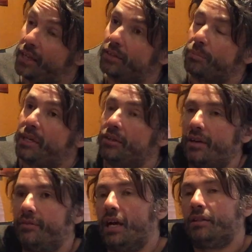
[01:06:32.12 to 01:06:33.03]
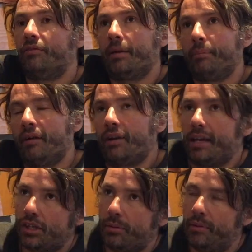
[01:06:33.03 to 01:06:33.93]
and because my
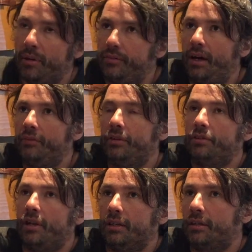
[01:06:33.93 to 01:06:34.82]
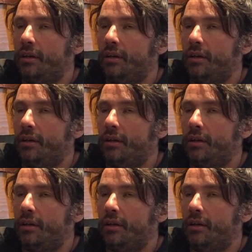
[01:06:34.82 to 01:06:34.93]
relationship with my father is like,